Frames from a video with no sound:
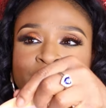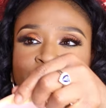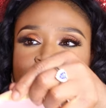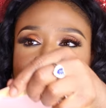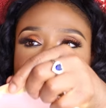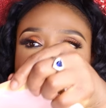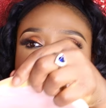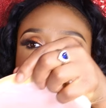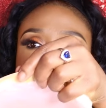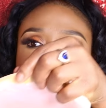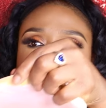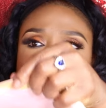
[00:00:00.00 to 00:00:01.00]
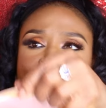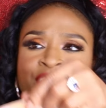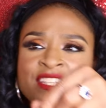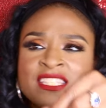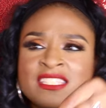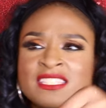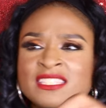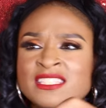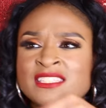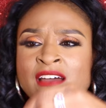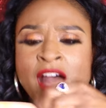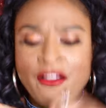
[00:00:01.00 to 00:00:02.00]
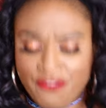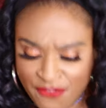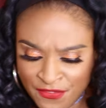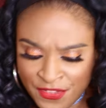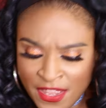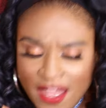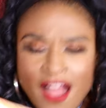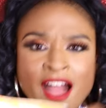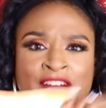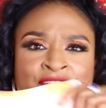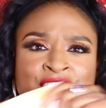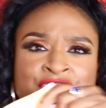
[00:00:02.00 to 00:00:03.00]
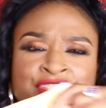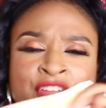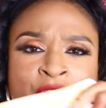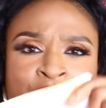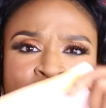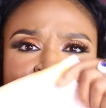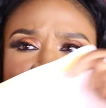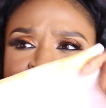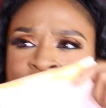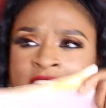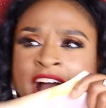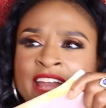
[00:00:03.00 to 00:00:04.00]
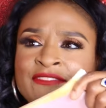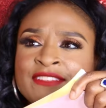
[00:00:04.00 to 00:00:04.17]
There you go. Look at all this stuff for $35.